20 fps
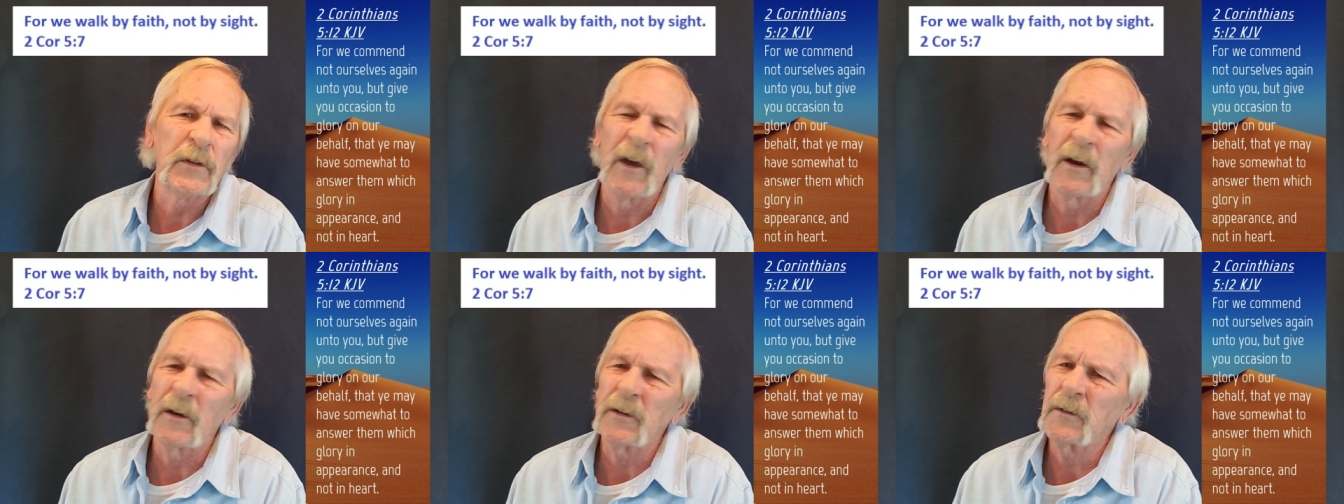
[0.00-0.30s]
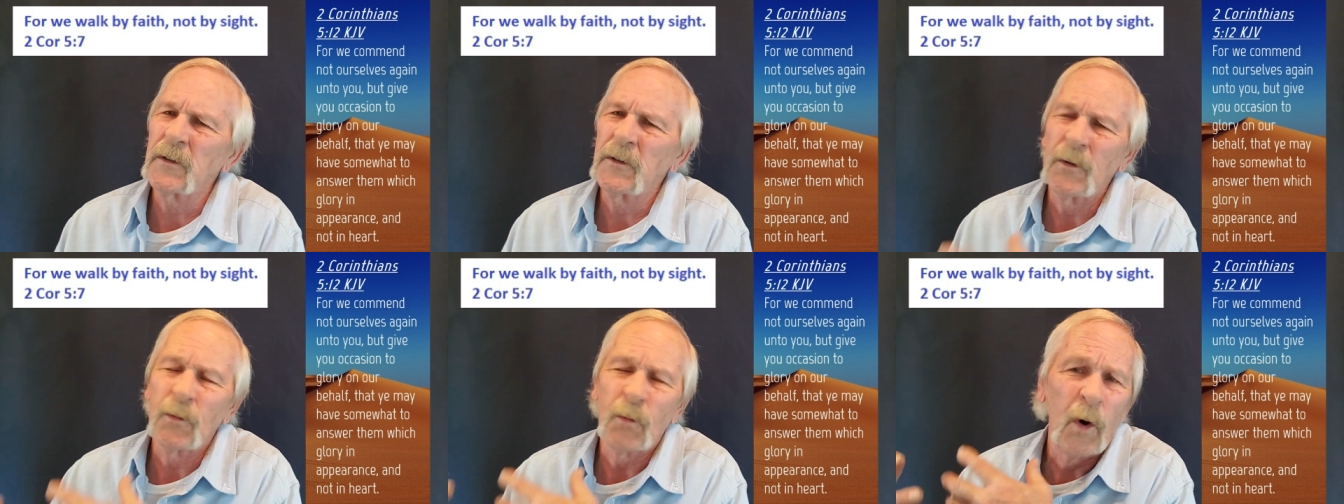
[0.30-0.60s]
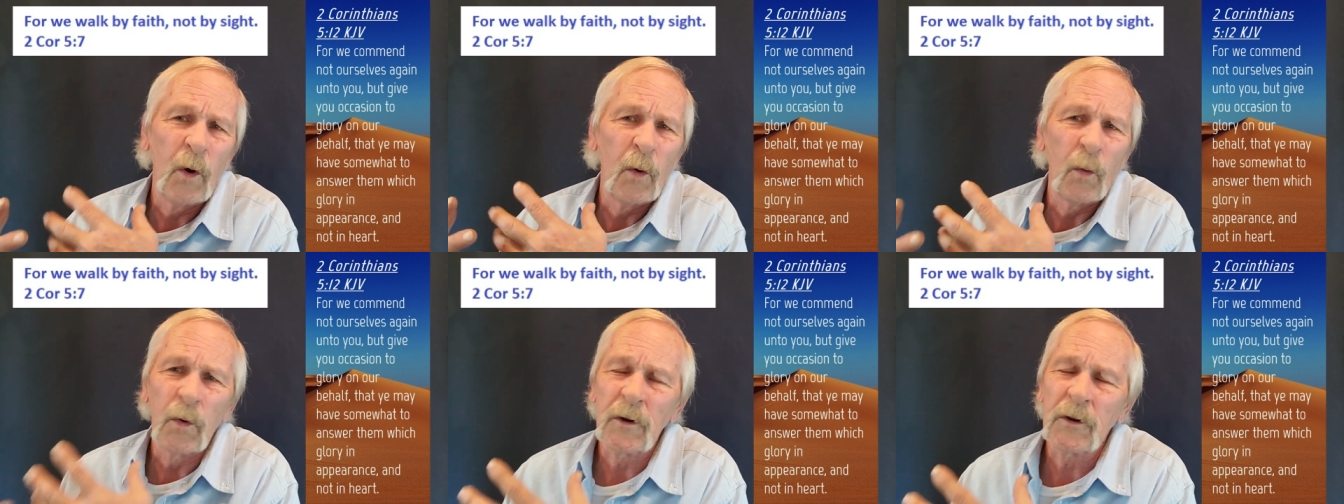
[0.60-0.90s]
that
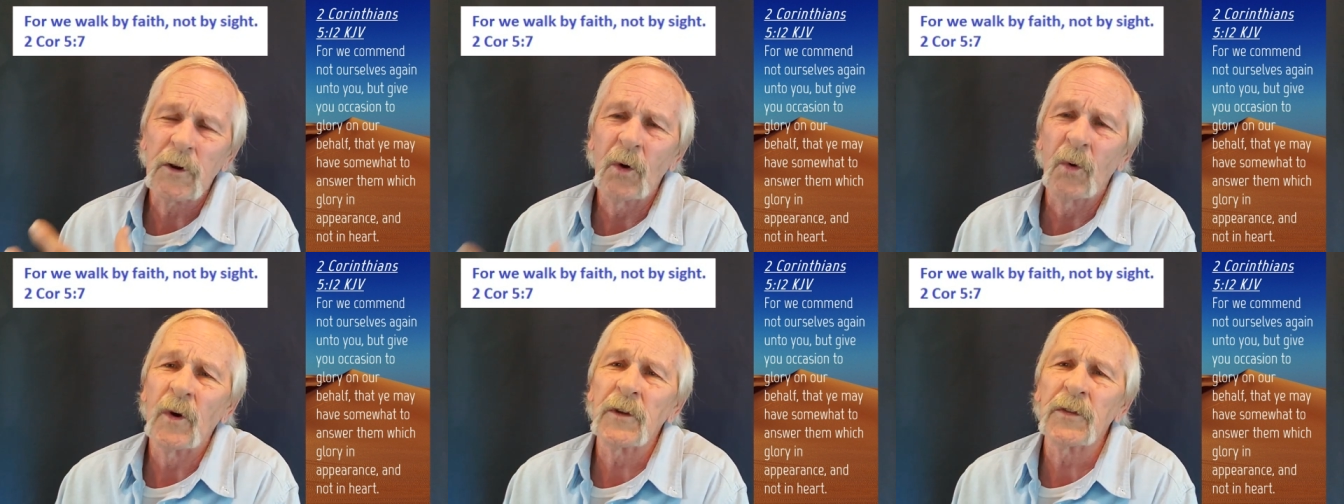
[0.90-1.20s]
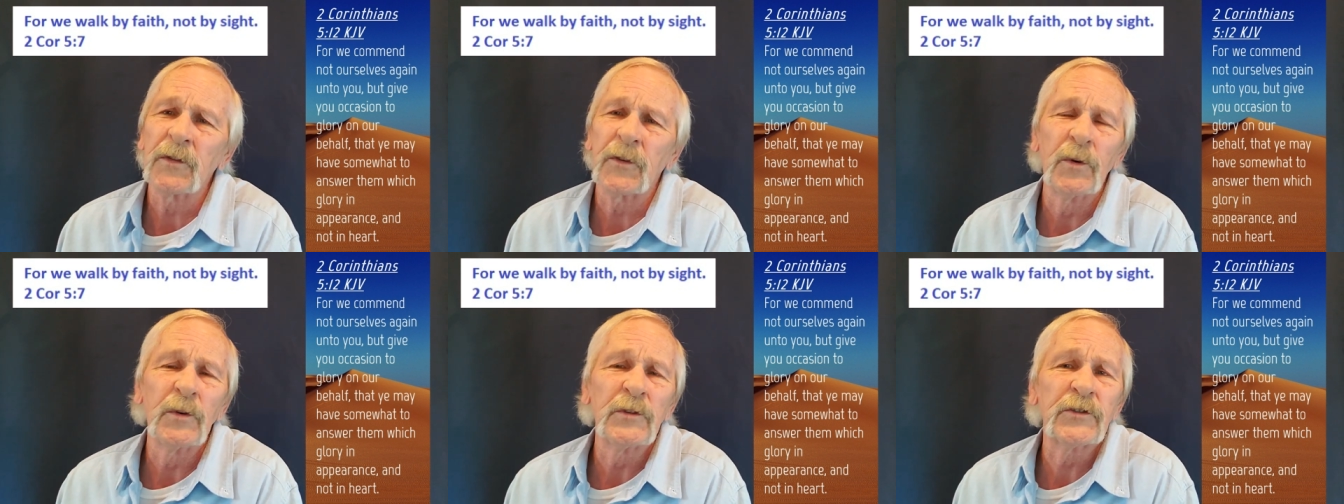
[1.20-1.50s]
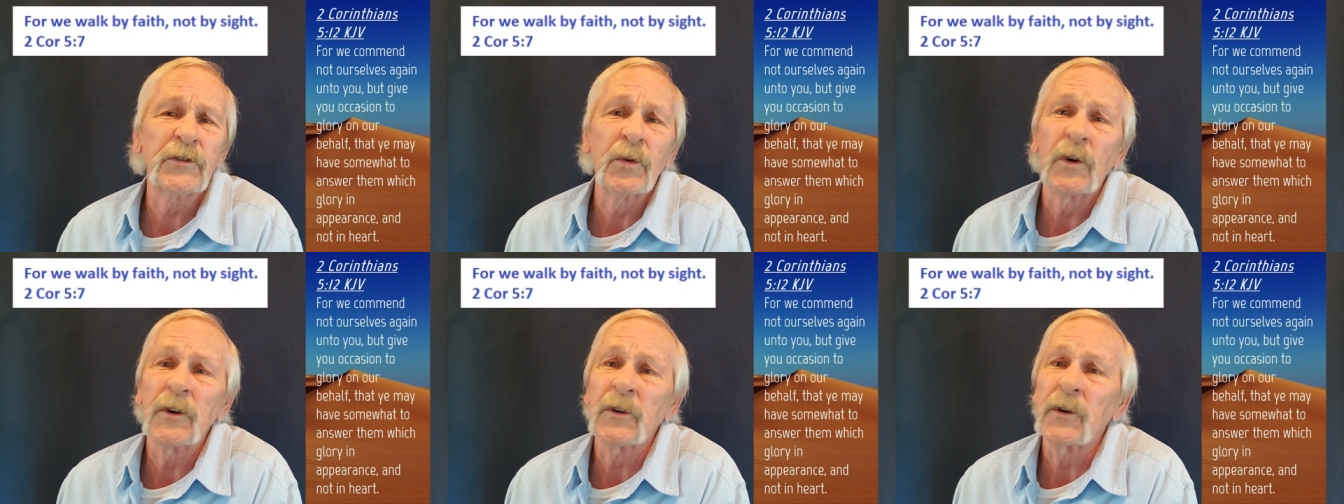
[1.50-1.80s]
what we're going through
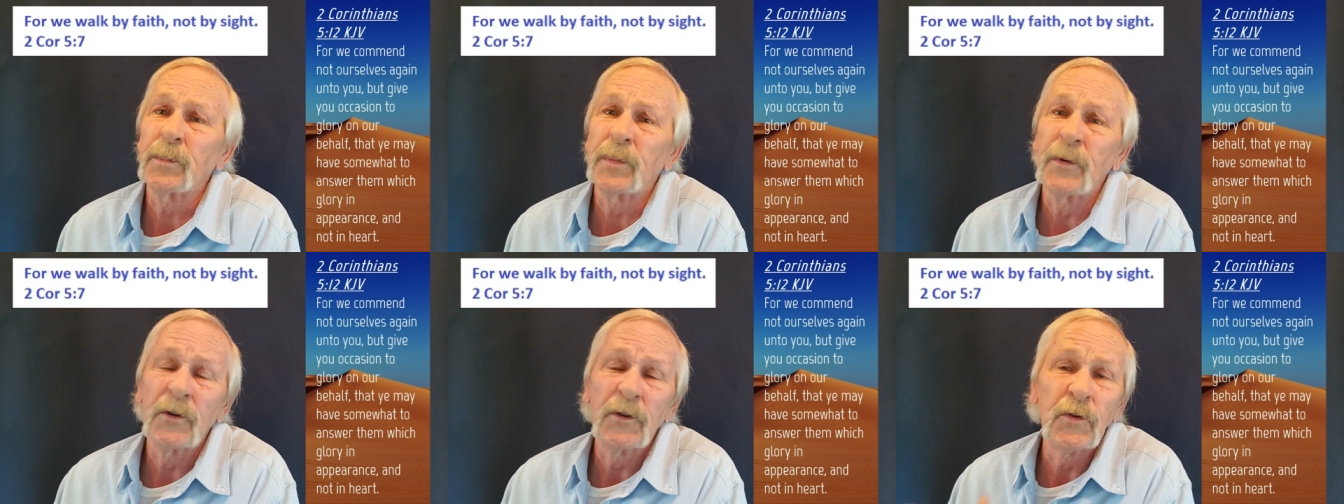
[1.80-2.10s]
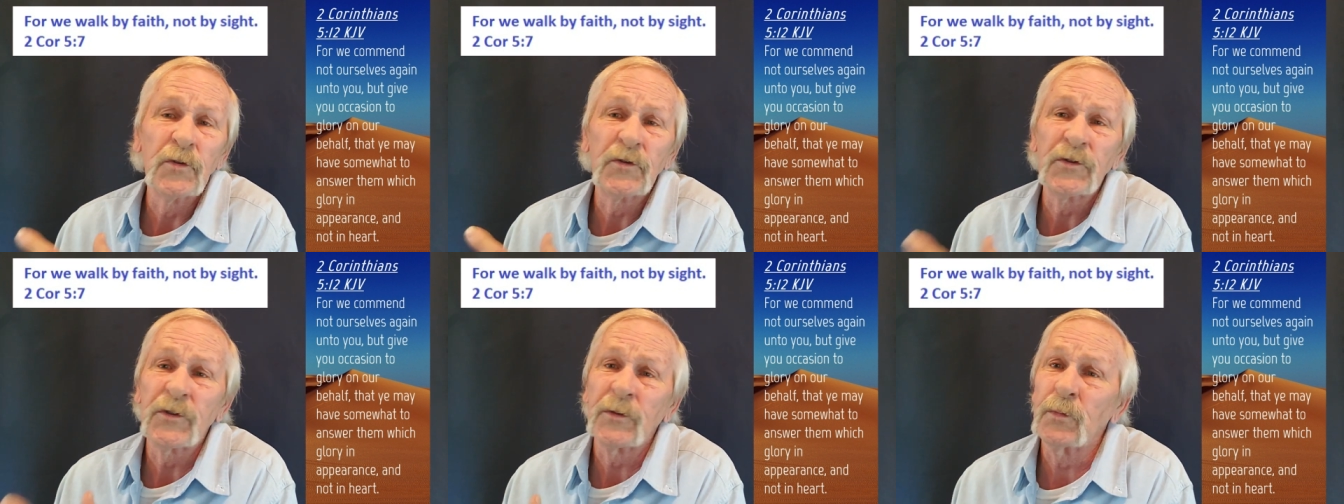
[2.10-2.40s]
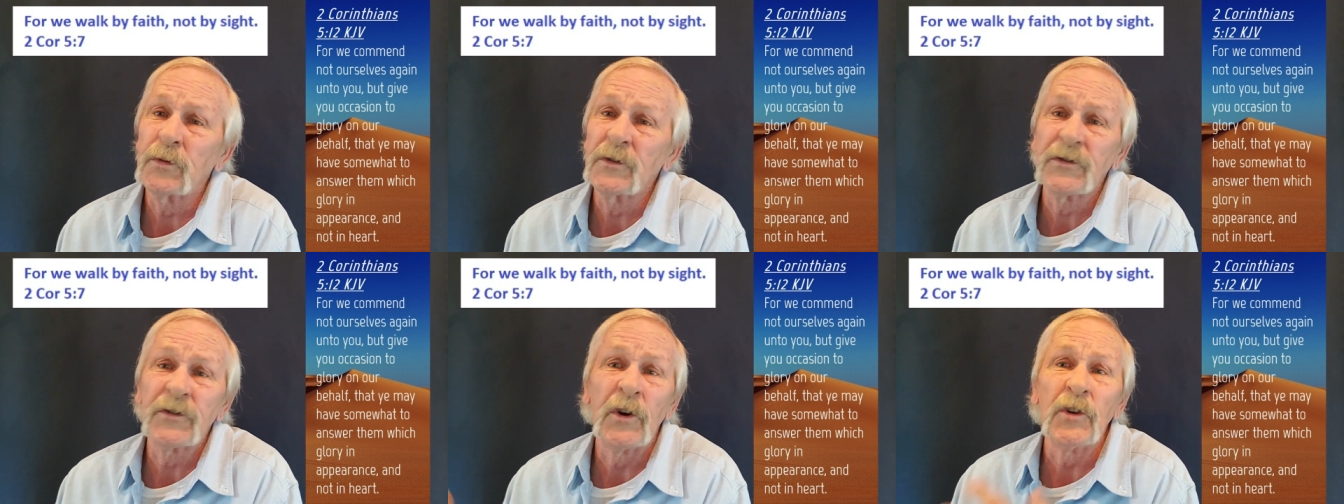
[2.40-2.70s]
is going to produce
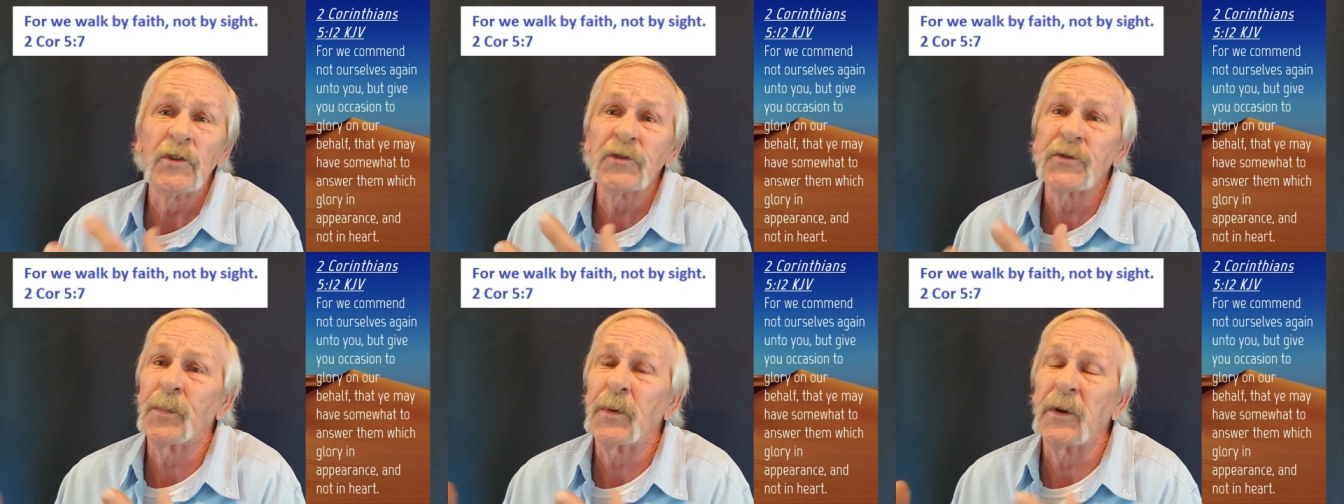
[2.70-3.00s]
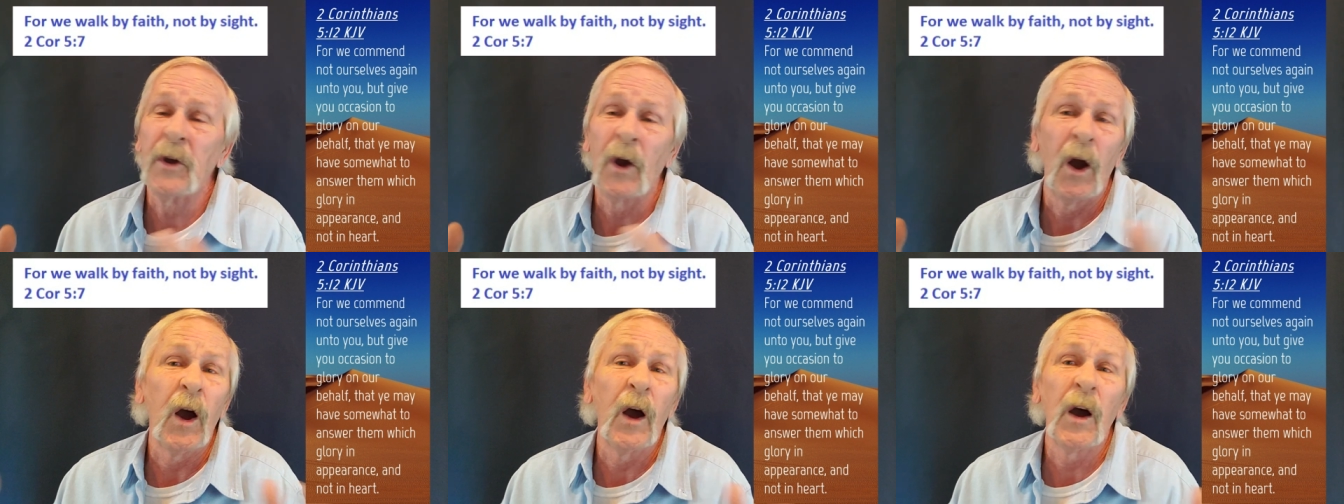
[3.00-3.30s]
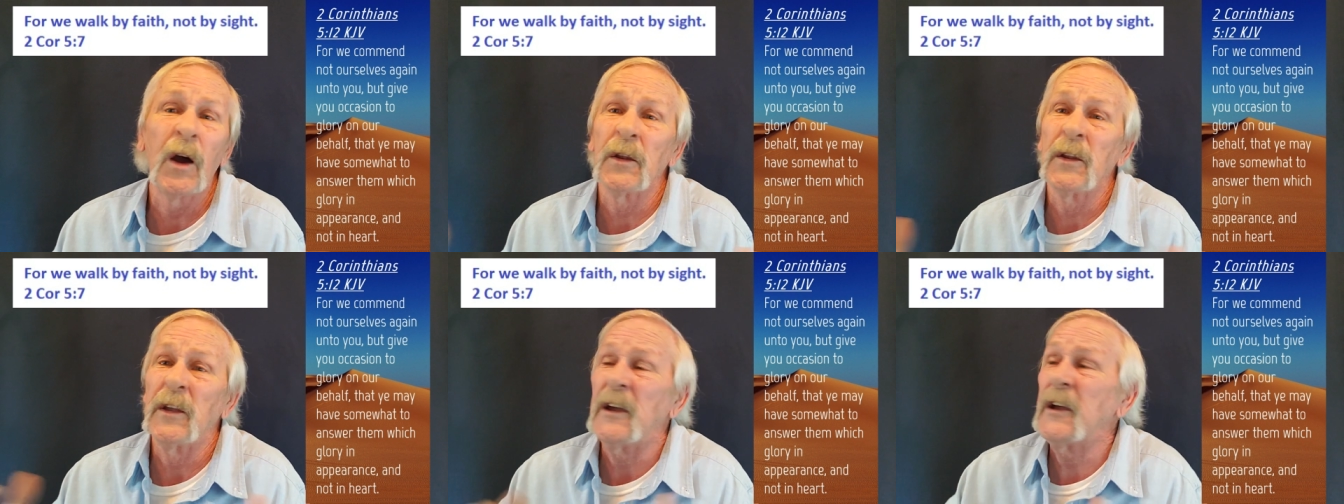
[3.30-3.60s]
results beyond